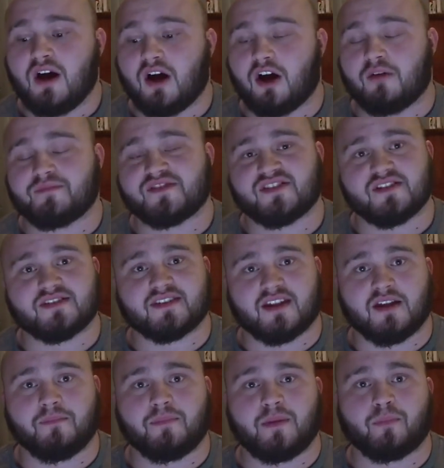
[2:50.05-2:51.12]
um, since
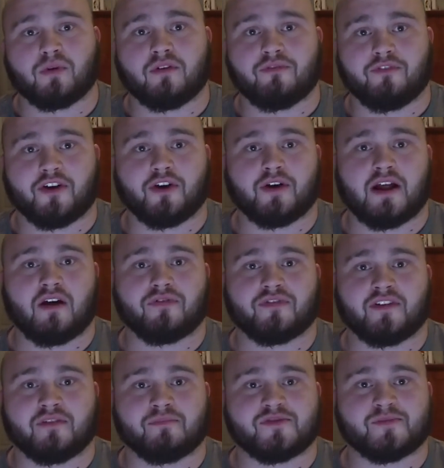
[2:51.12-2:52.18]
then people have figured
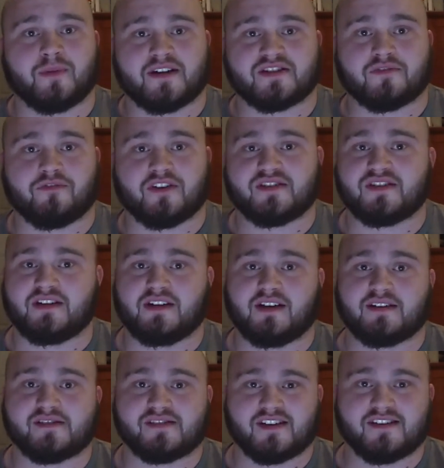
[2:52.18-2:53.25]
out that specificity
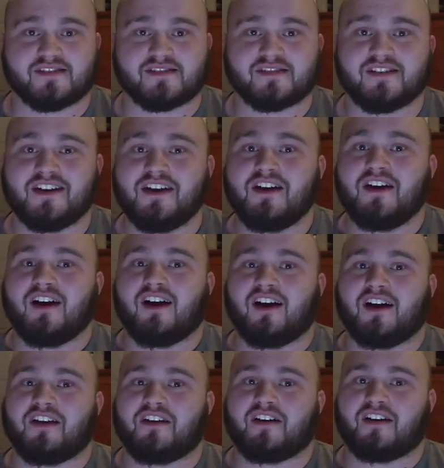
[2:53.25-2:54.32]
exists
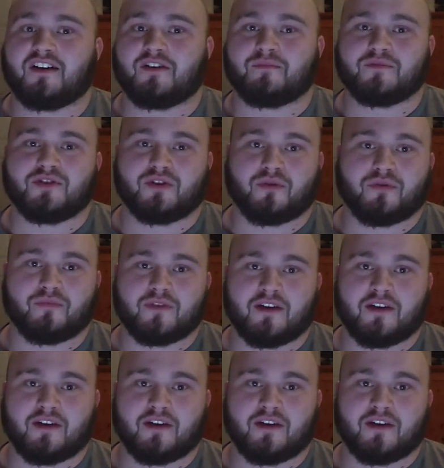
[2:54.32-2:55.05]
and, um, you know,